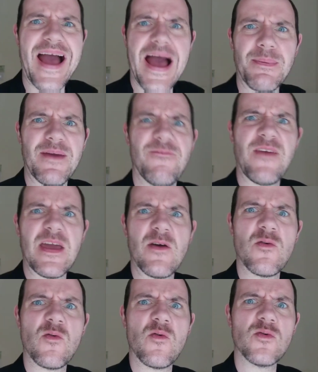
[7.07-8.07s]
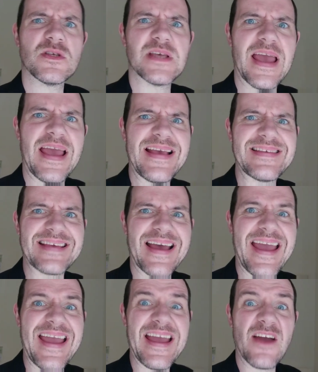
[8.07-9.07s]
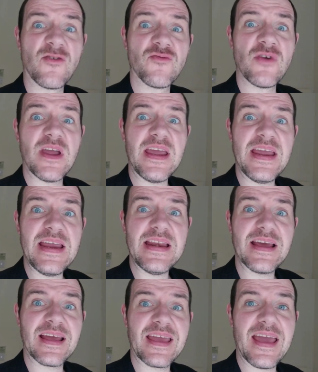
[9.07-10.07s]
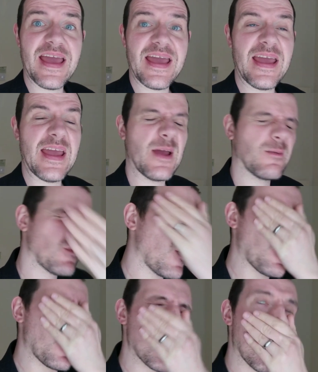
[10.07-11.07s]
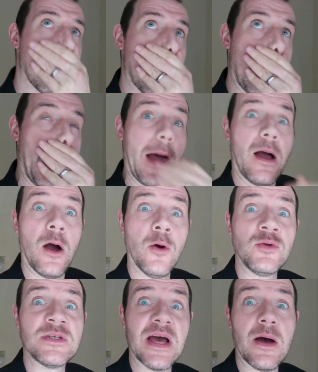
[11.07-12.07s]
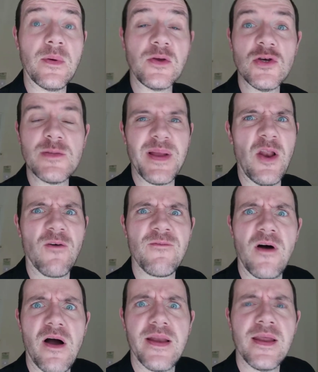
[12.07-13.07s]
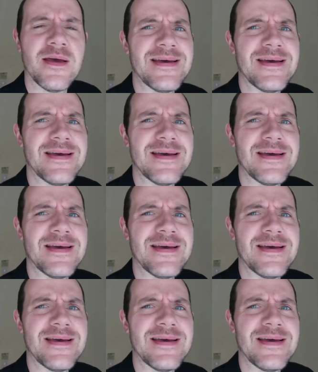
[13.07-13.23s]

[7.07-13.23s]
Abbey Field. It's a Greene King hotel. It used to be locked fine.